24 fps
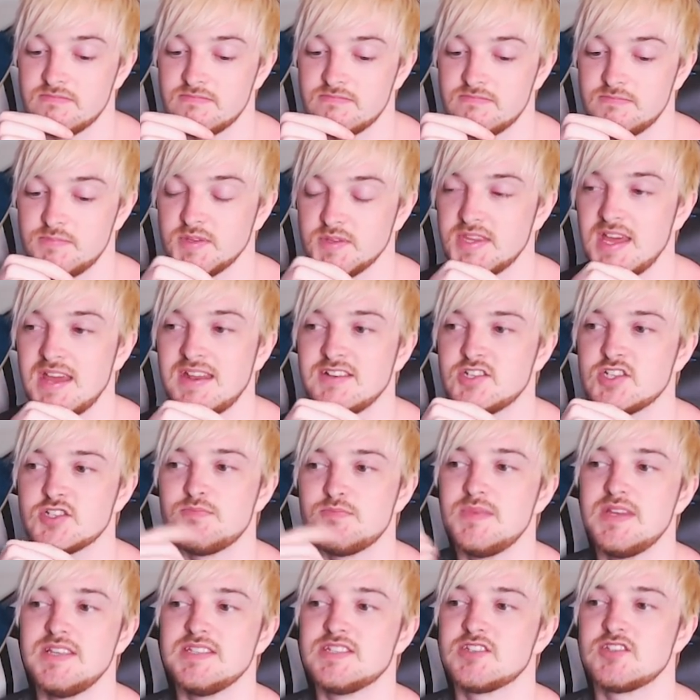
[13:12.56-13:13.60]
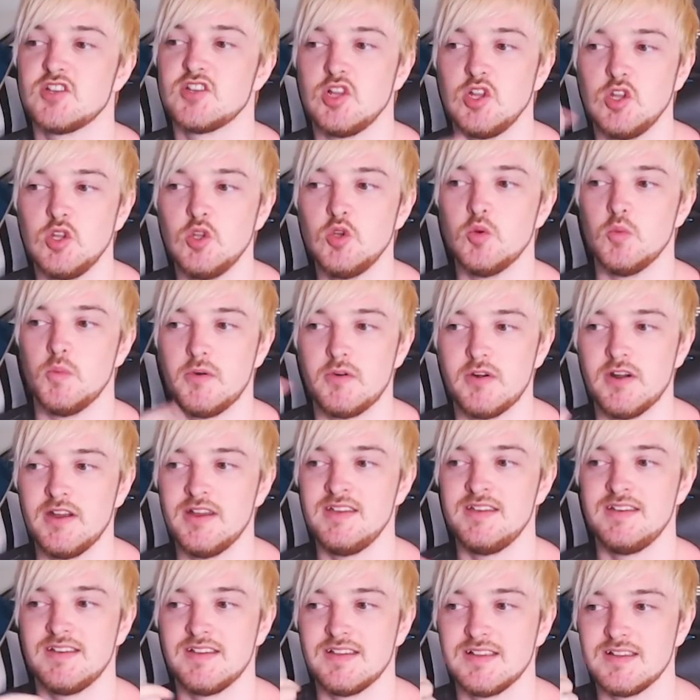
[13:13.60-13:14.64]
But then it just means it's a loop,
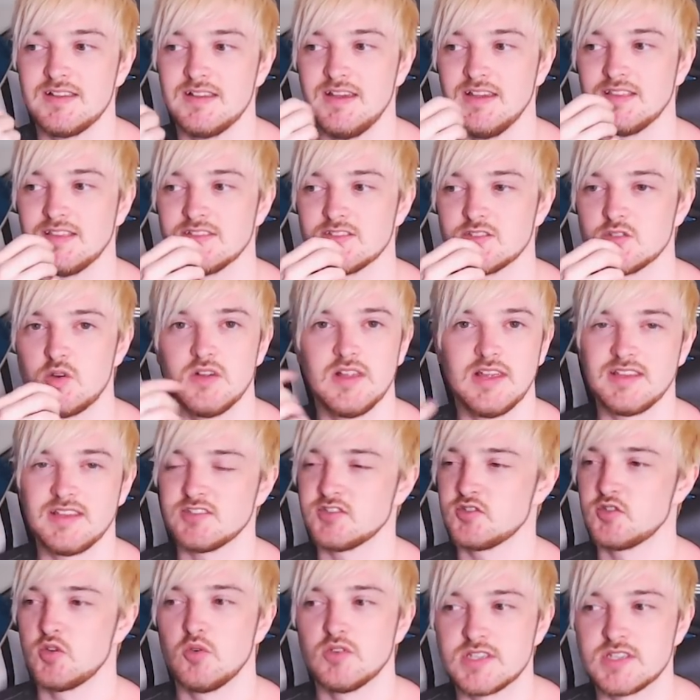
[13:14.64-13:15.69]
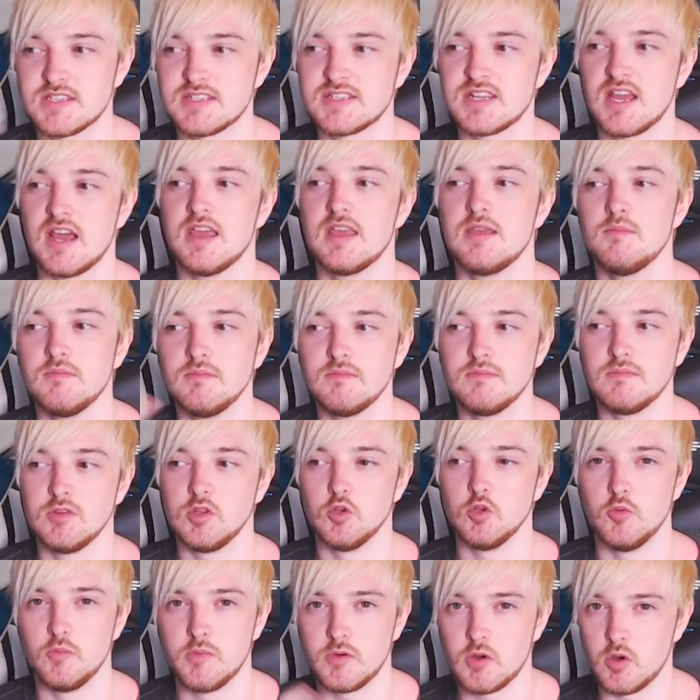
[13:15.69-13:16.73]
right? Like, there's always a time
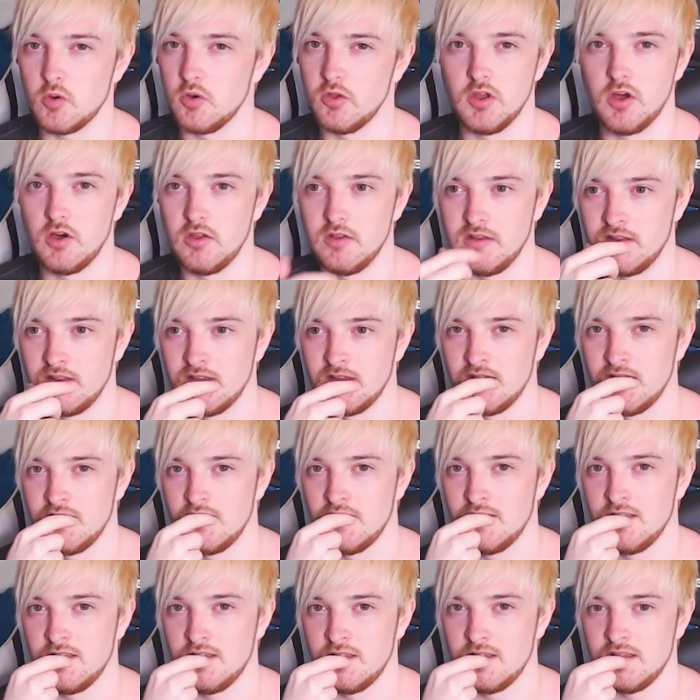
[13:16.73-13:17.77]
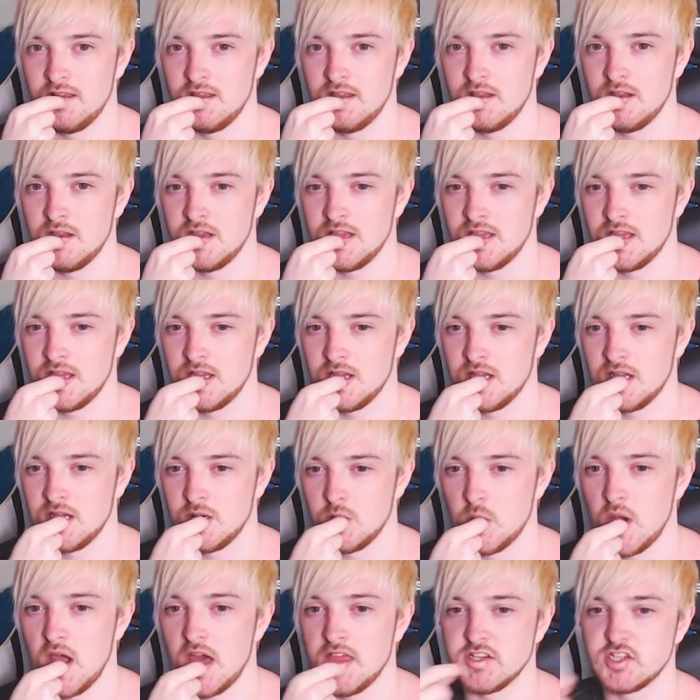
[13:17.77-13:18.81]
loop going on,
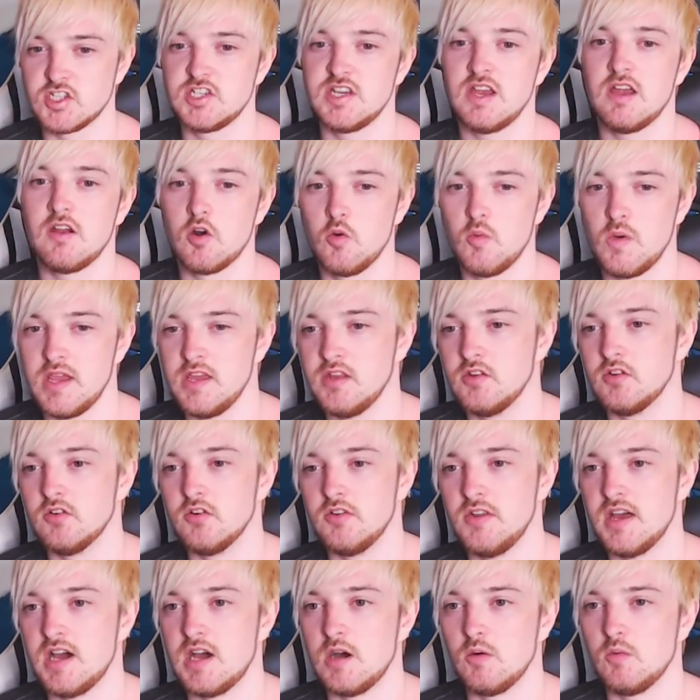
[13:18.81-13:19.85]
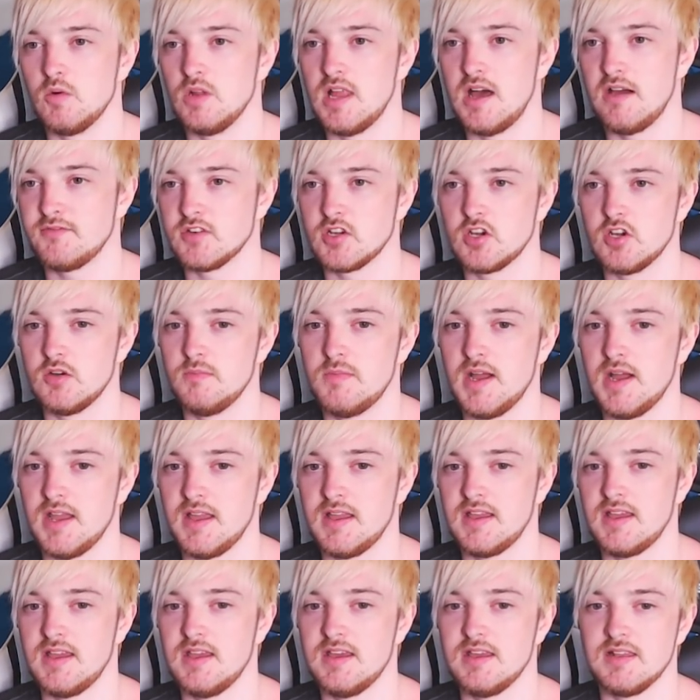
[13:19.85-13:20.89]
where the Shiro we know now will have to come back
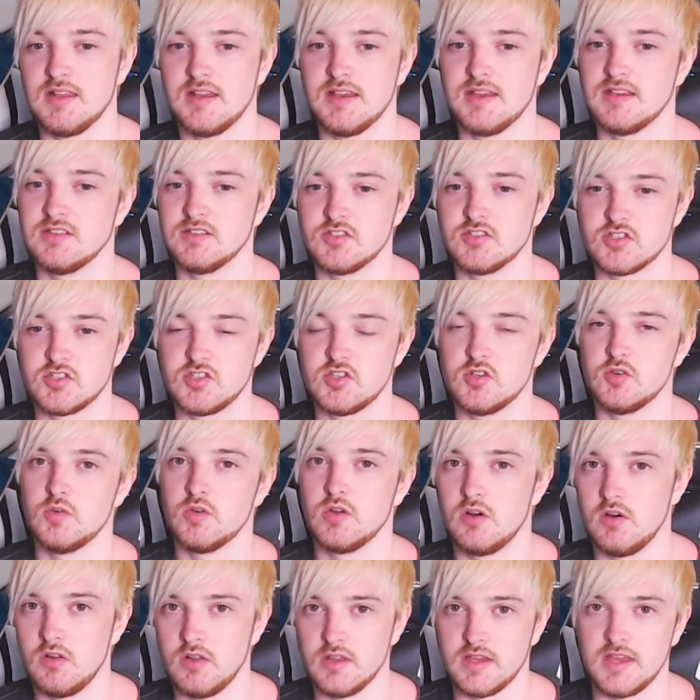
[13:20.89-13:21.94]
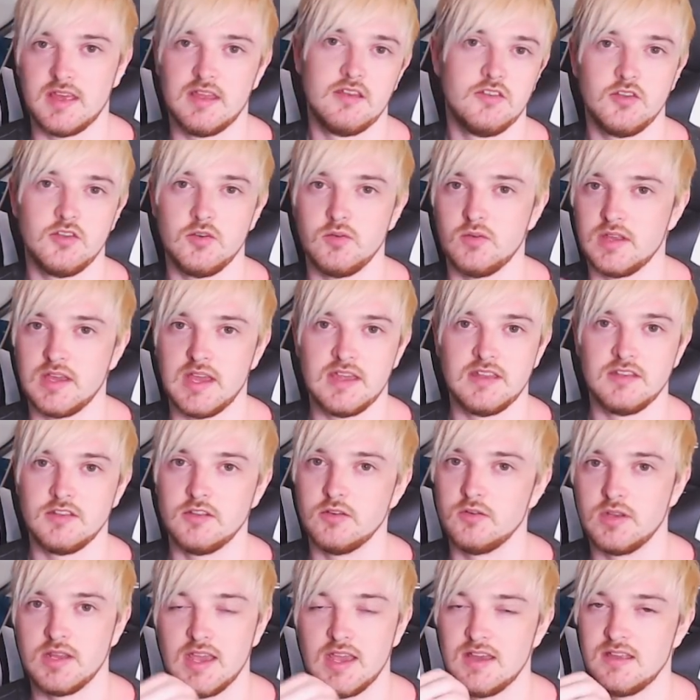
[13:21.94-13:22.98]
again, like, and just do it all again, do it again, do
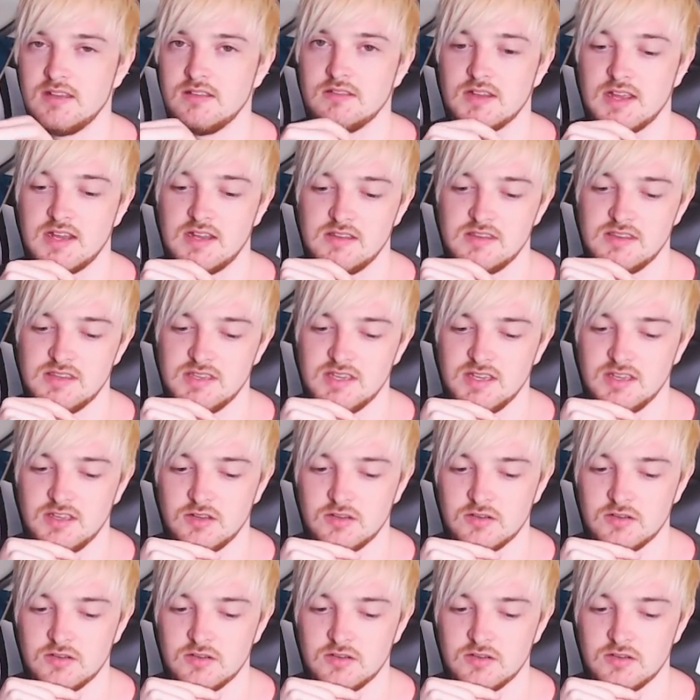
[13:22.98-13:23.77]
it again, kind of thing, you